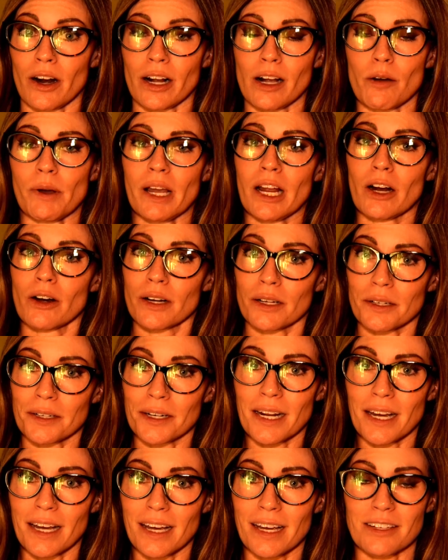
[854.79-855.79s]
I got my hair done
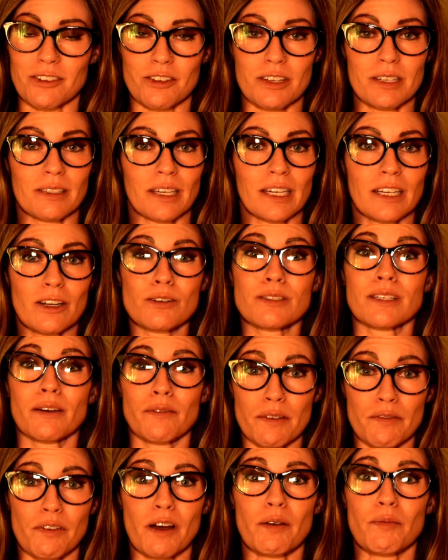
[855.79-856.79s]
today. And she's like, you're
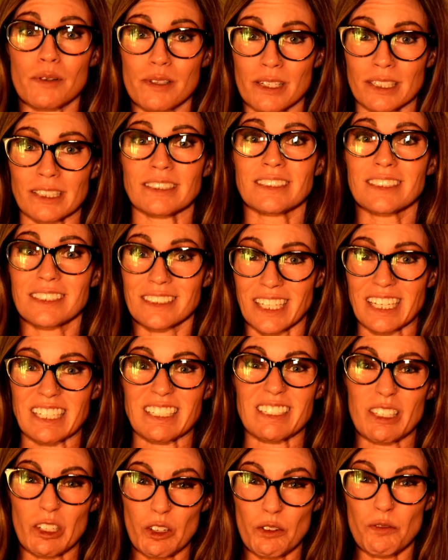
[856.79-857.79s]
75%
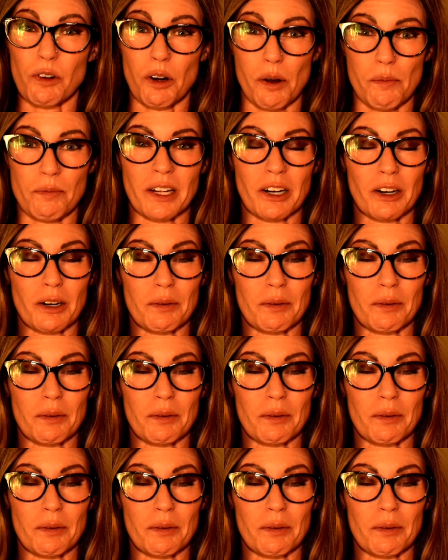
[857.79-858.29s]
like silver up there.